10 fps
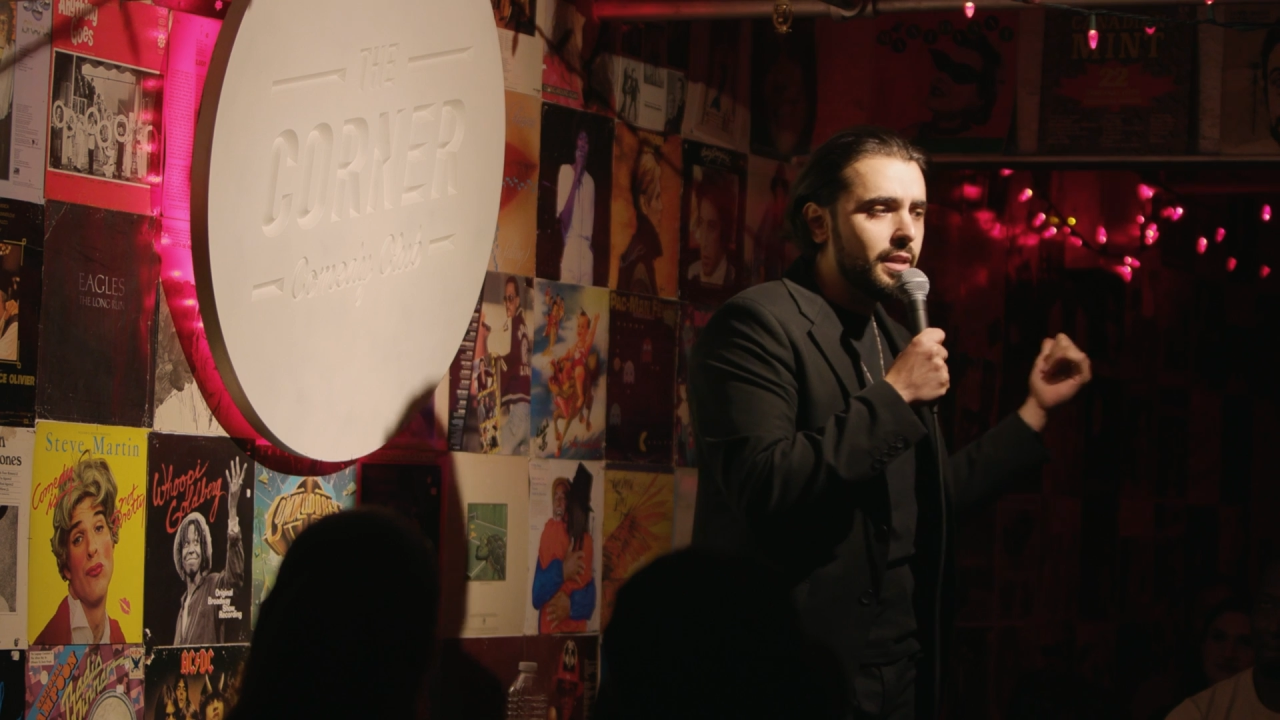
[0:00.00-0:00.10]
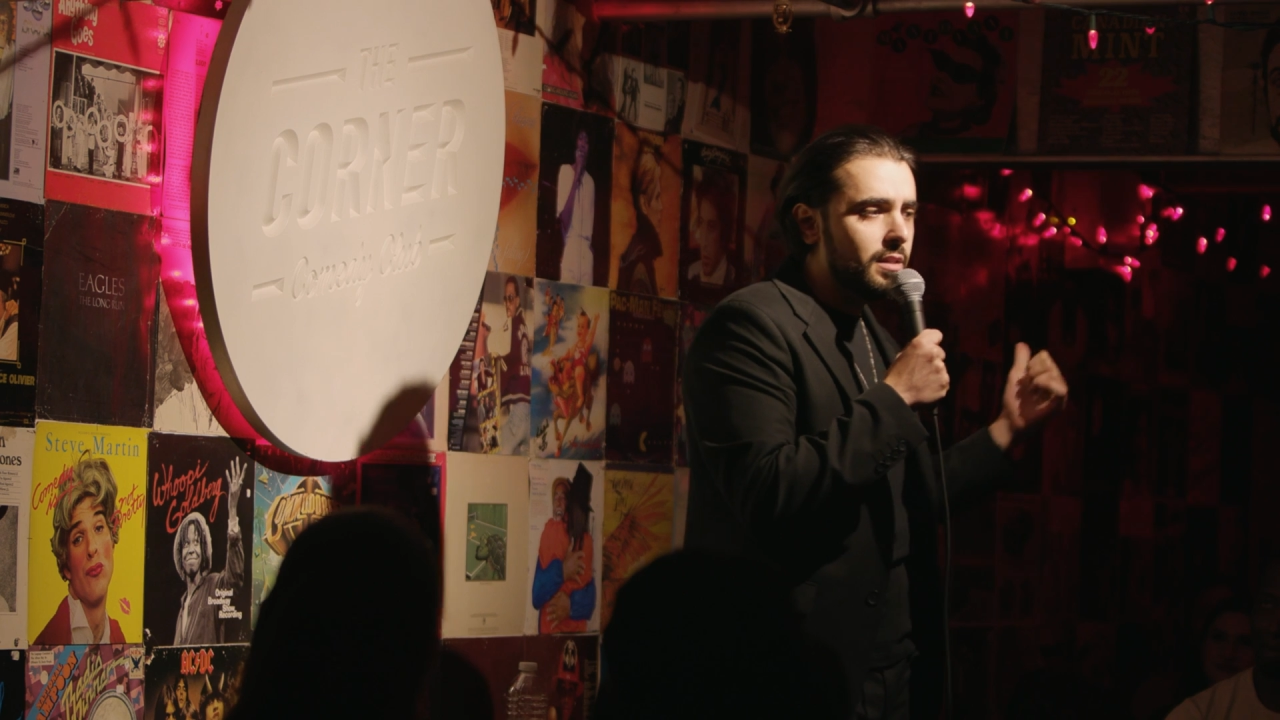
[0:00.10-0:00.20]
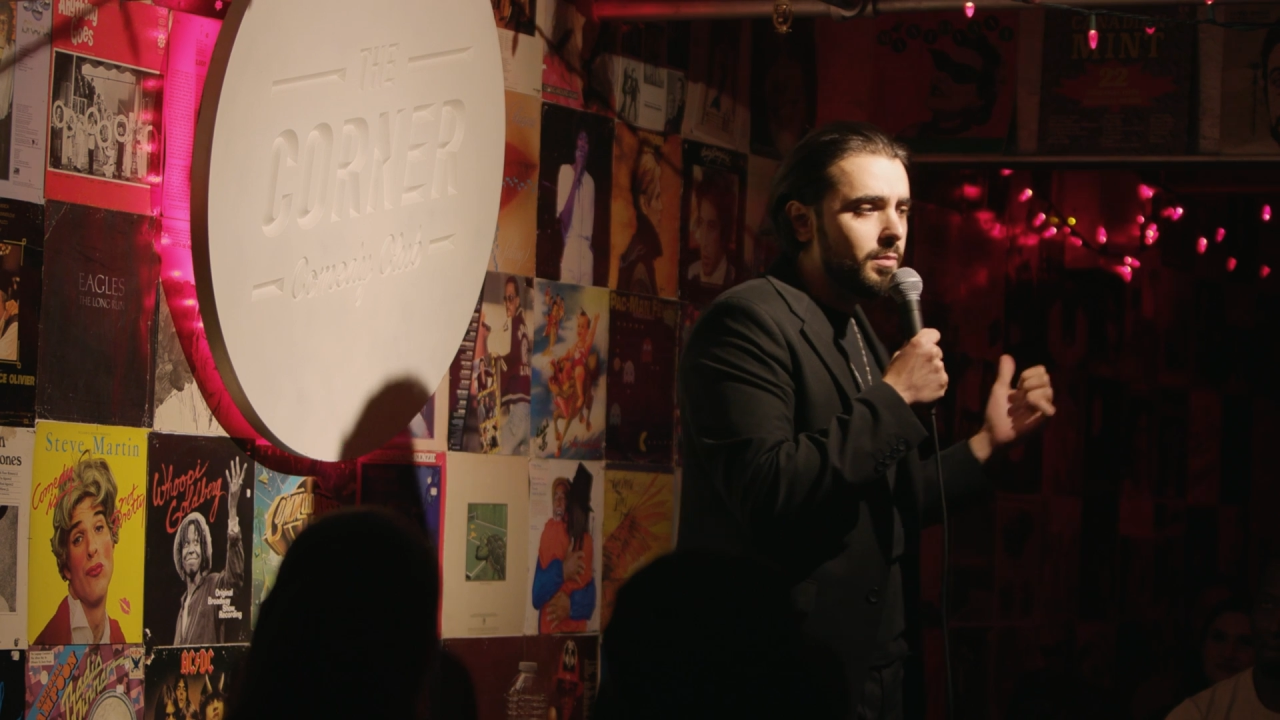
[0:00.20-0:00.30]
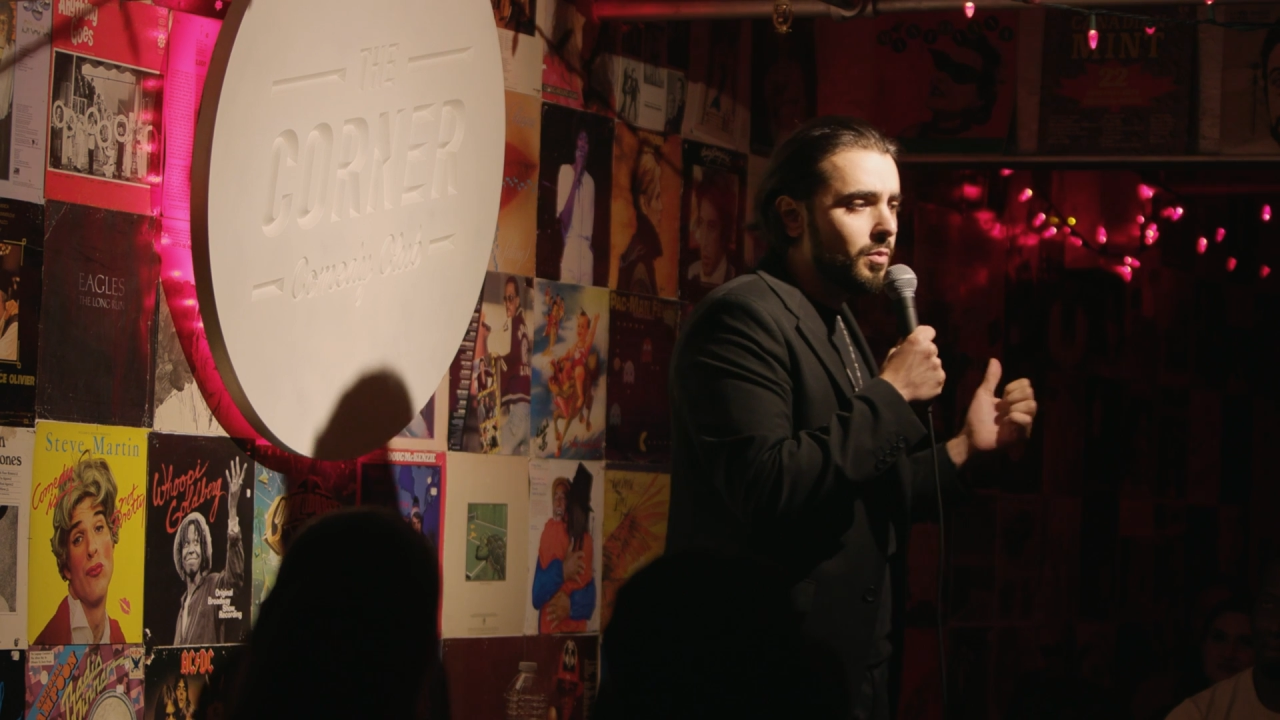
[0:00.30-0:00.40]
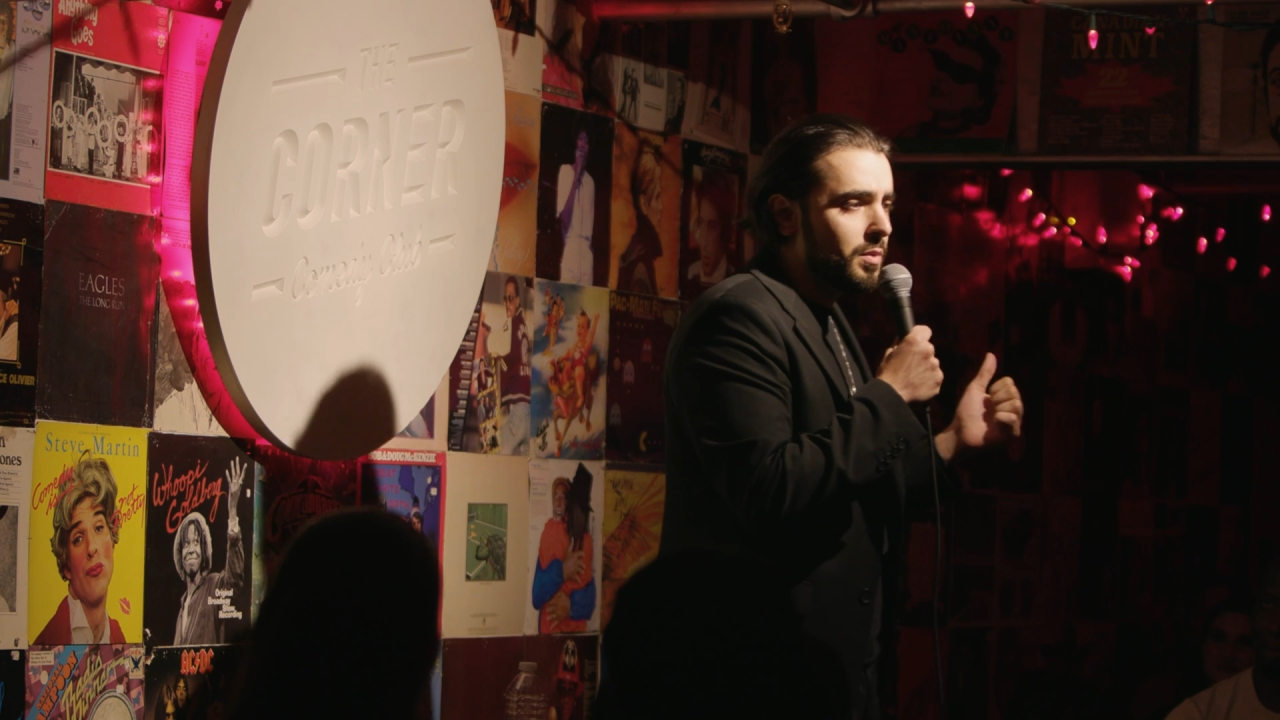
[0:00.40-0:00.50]

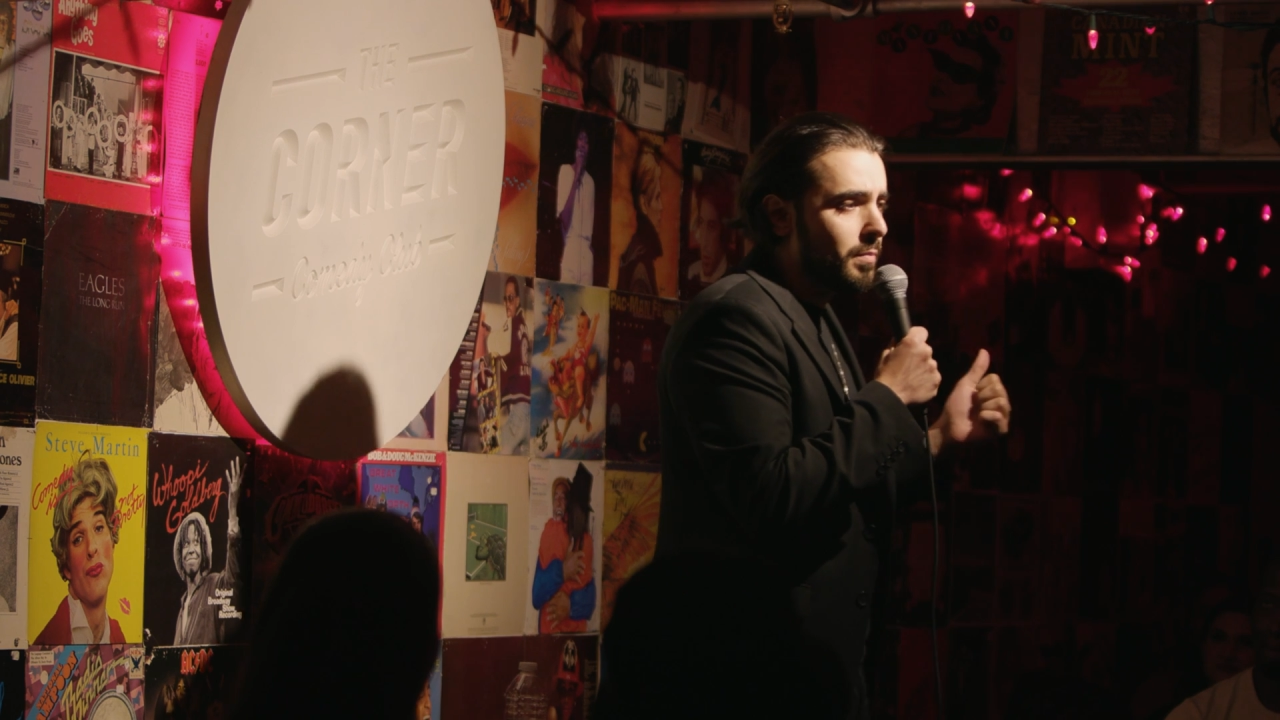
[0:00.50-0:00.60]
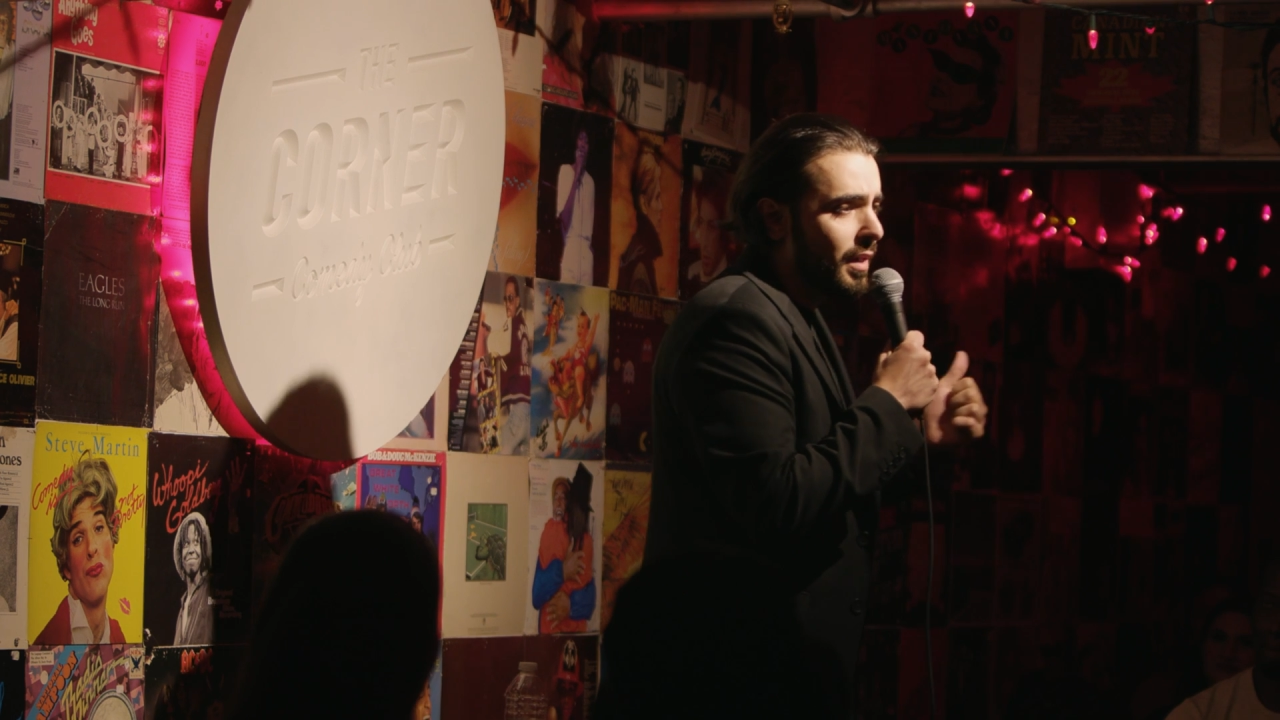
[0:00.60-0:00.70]
next to me was